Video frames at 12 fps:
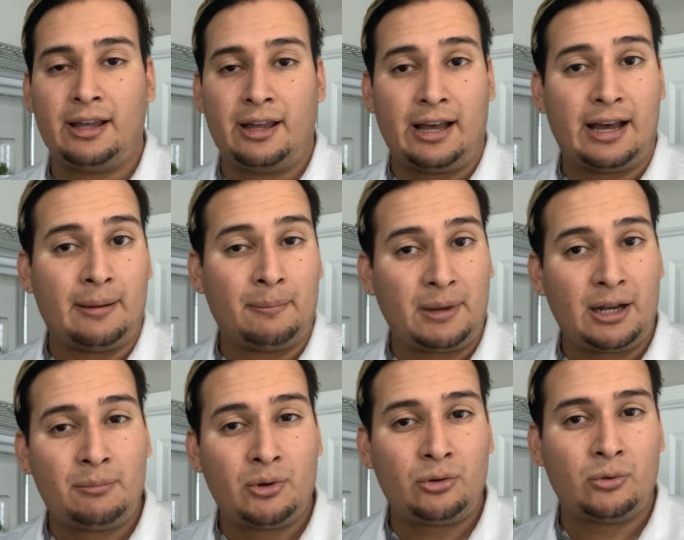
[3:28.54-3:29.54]

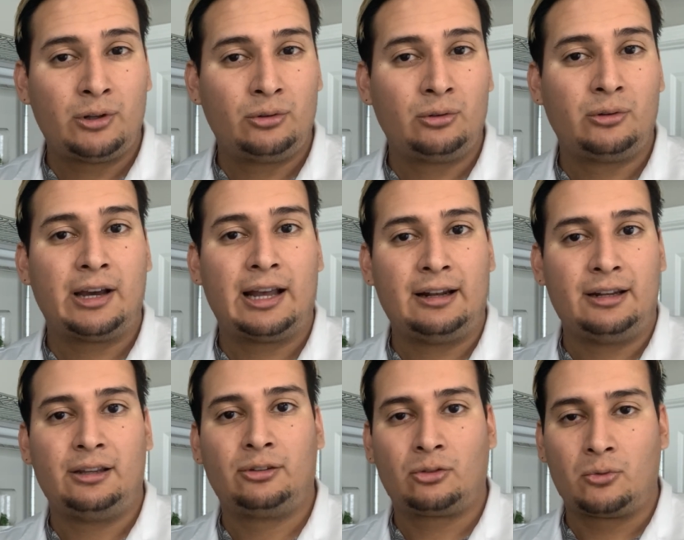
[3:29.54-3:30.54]
Minimum you want to do at
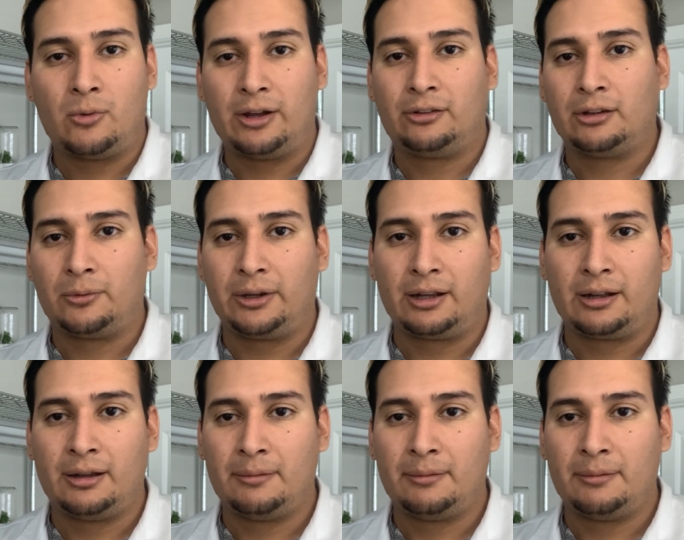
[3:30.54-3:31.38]
least once a week.